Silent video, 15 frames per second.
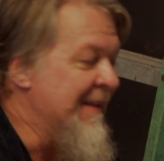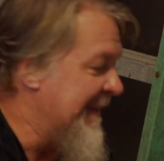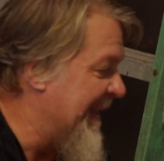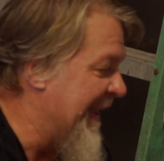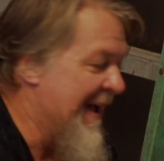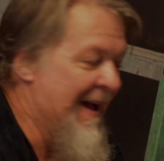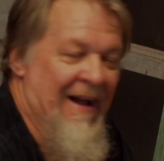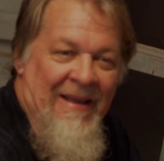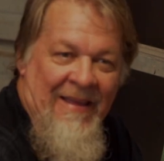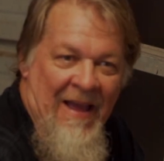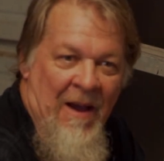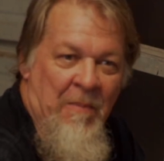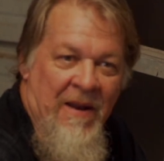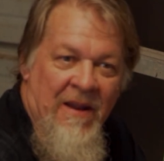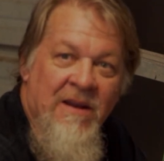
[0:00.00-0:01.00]

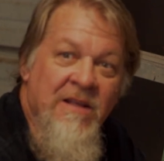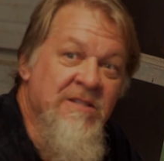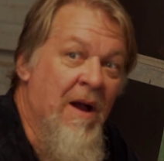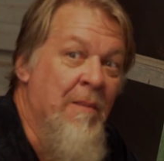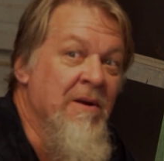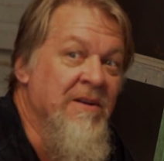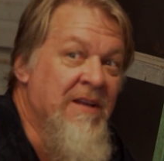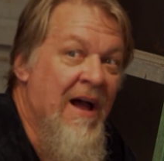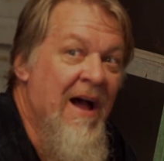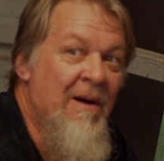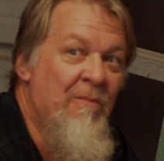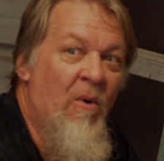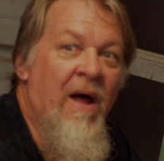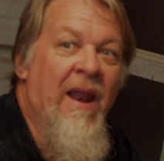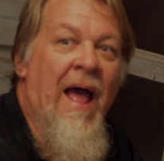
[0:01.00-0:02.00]
Yeah, but in the
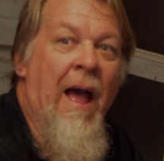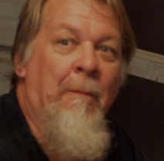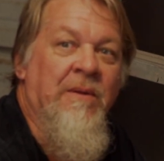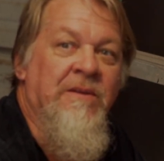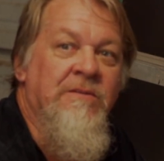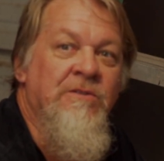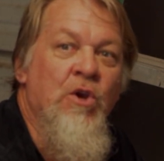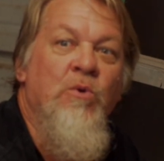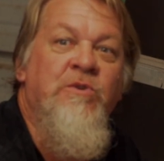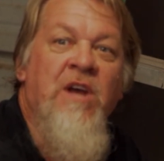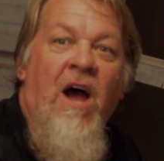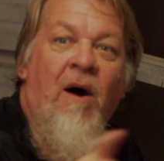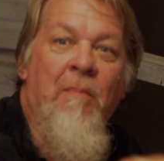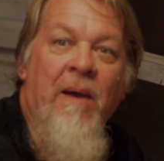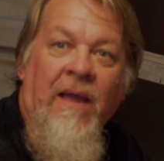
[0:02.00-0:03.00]
summertime, what happens? You
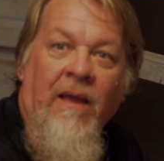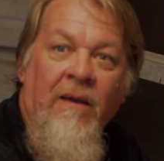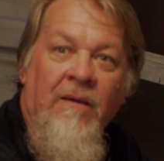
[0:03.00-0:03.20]
tell me.